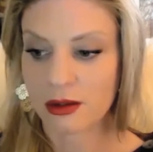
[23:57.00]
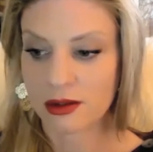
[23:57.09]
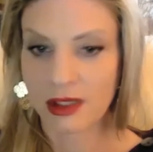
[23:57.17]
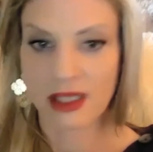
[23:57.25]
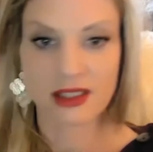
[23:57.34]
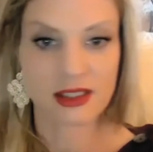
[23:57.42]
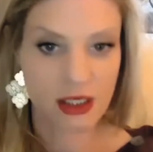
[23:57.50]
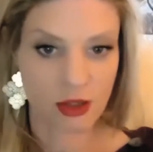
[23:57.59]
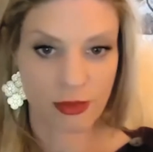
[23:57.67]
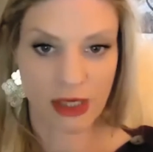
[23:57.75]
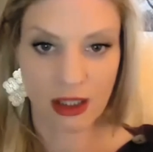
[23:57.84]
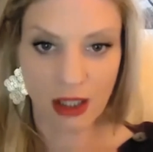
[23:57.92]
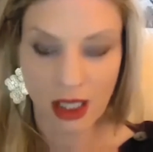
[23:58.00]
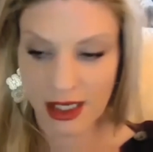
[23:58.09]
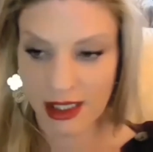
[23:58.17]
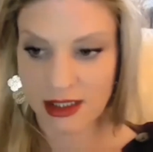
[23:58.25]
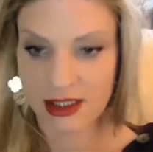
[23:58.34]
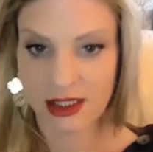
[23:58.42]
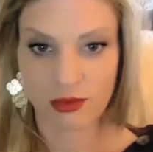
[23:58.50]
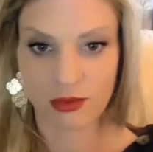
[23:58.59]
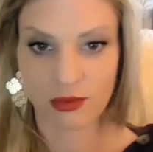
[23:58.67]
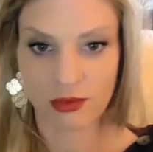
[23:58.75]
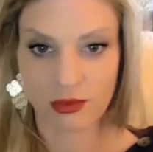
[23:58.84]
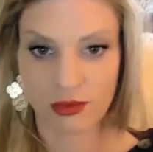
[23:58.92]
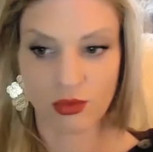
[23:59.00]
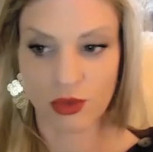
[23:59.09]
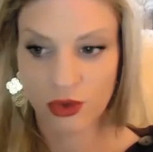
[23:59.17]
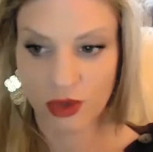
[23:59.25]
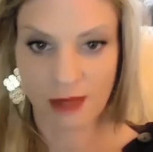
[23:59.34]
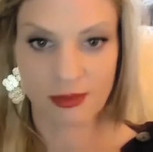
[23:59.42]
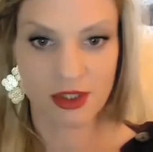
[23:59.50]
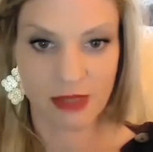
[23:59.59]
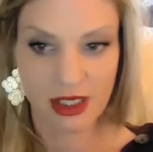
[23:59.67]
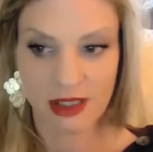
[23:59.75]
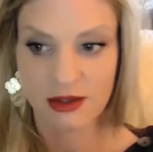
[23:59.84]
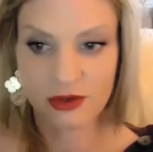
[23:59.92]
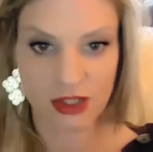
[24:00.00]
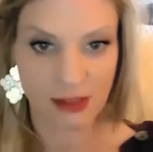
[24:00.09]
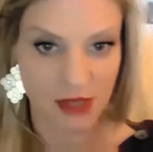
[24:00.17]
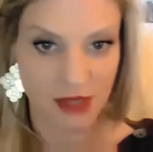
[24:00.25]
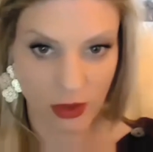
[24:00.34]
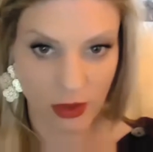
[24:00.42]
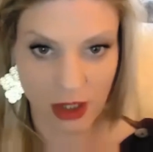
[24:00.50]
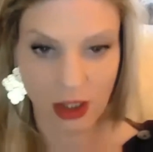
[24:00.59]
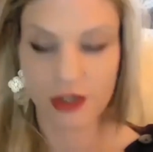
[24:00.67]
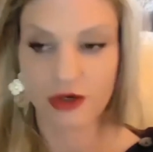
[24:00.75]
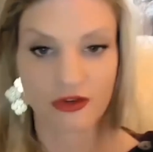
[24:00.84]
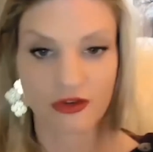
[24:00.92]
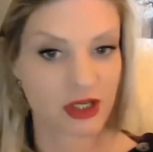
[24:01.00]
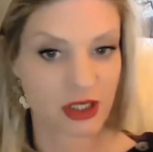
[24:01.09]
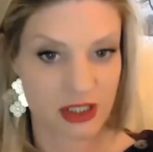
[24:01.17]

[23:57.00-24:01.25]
let's say you're my client and you come to me and there's something going on, or you're feeling